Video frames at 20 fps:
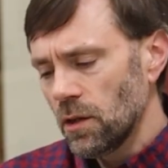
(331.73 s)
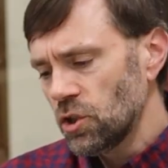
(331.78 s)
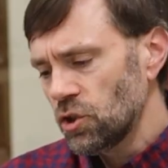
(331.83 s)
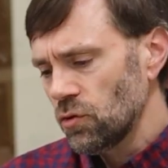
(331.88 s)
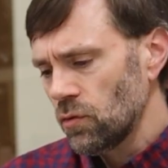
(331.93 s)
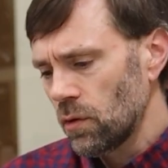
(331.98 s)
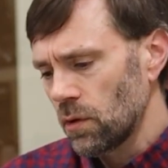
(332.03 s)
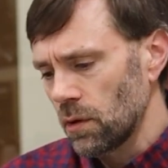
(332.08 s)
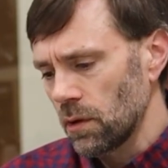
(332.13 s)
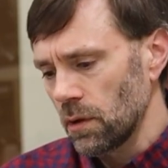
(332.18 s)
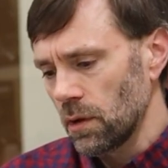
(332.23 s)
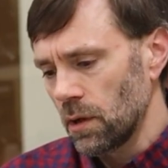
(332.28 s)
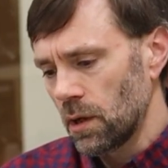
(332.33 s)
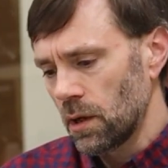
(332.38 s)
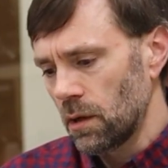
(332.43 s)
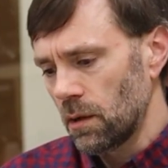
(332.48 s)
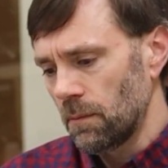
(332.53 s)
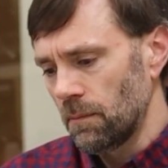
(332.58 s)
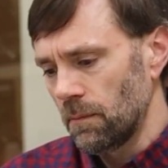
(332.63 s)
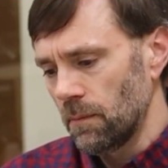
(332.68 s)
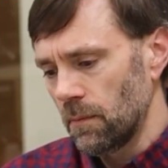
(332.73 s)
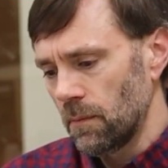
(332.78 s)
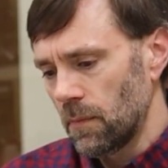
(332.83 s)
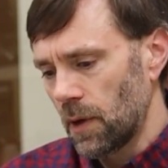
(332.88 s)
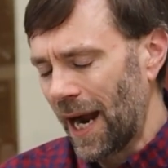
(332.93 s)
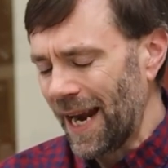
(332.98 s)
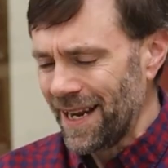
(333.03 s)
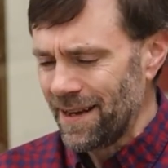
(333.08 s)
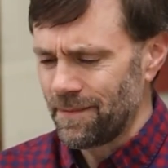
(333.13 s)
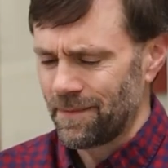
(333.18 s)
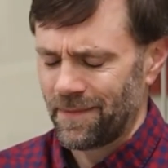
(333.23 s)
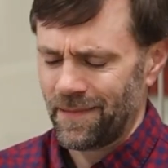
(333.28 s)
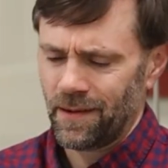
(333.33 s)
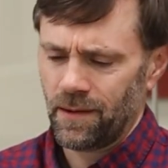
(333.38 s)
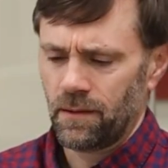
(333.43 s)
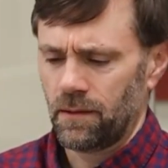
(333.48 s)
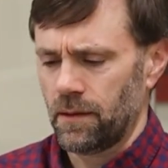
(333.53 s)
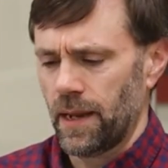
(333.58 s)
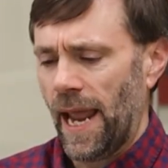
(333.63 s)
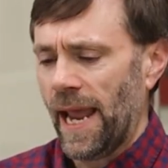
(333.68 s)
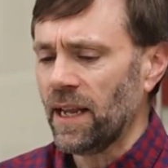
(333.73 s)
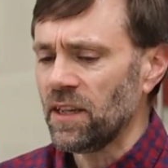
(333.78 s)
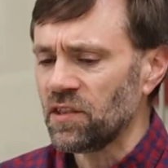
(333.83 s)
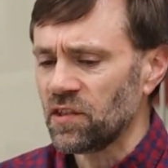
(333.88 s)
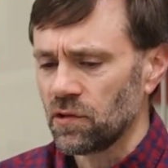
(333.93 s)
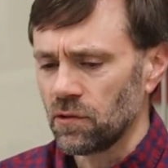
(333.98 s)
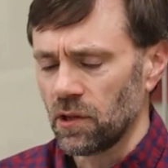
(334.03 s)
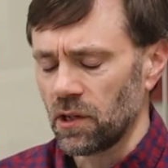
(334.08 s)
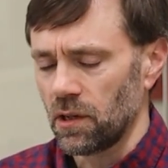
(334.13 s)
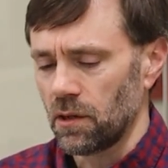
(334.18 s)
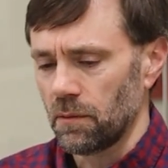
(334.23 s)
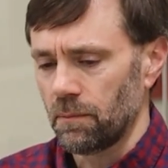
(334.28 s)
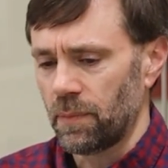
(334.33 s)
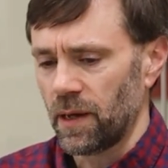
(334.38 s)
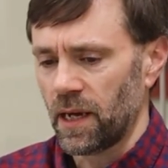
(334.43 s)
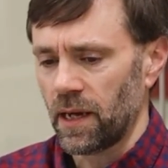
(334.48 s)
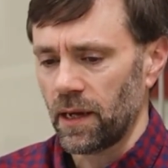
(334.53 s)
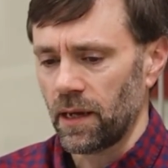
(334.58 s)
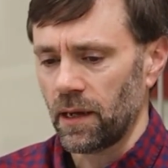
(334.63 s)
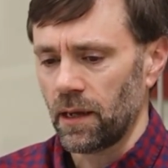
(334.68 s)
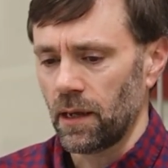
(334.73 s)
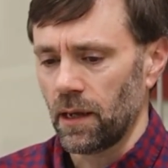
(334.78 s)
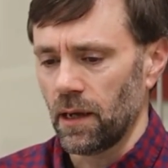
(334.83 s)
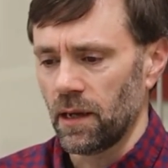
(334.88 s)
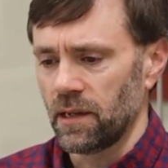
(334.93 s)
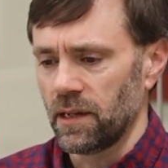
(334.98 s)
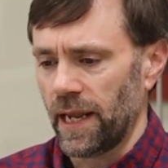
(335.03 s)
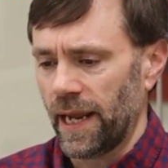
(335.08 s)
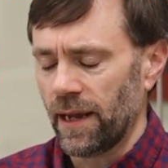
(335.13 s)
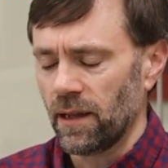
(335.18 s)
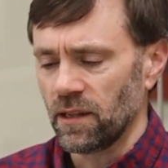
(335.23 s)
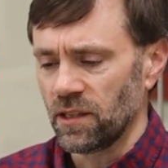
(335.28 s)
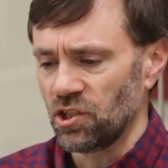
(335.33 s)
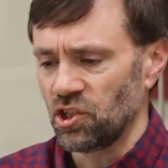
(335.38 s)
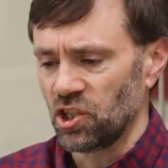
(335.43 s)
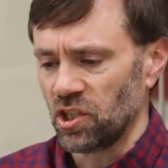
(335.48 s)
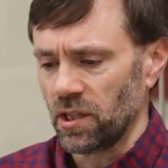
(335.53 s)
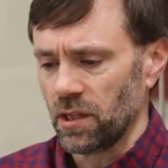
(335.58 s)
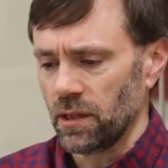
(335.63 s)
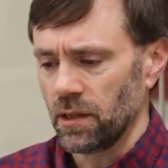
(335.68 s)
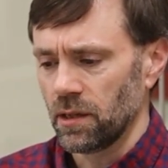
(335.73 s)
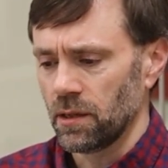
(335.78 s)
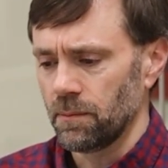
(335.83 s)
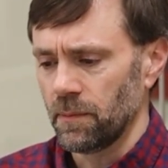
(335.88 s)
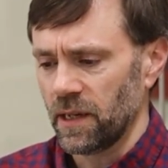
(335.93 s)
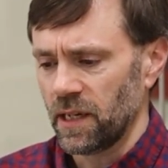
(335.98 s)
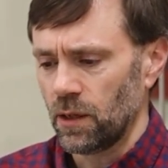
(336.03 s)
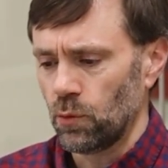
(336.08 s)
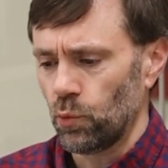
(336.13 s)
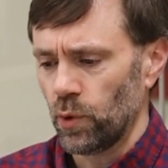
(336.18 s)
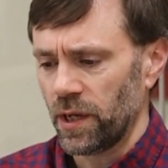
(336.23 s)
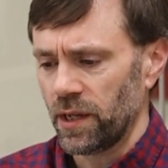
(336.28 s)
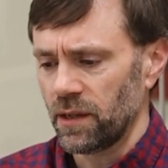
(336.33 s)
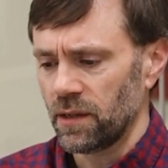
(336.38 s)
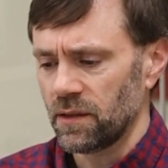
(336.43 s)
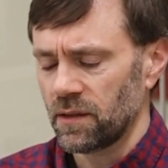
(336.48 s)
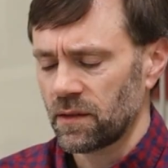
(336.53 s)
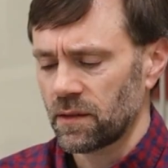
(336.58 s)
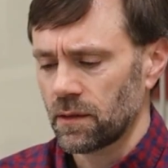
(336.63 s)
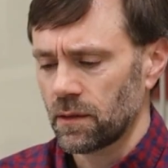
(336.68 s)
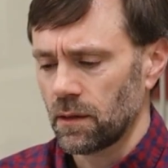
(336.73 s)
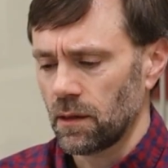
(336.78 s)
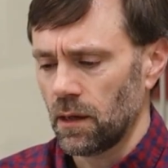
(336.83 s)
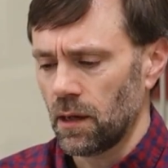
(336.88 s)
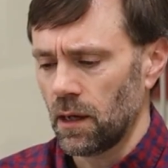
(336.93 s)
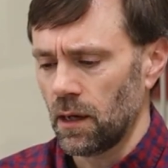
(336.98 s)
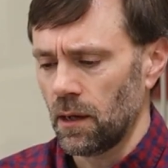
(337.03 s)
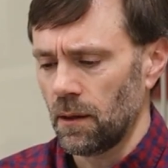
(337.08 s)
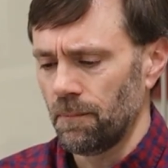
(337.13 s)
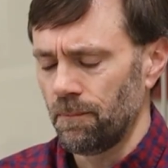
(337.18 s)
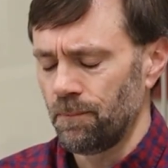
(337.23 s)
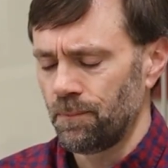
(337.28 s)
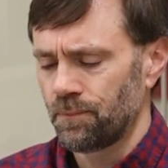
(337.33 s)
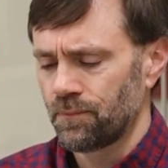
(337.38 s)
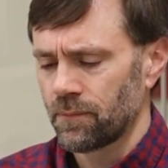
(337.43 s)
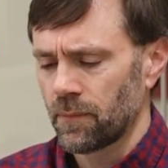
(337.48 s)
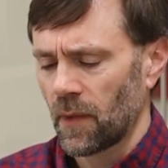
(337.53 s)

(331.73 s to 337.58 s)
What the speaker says: Sure. I answer it by analogy in many ways. I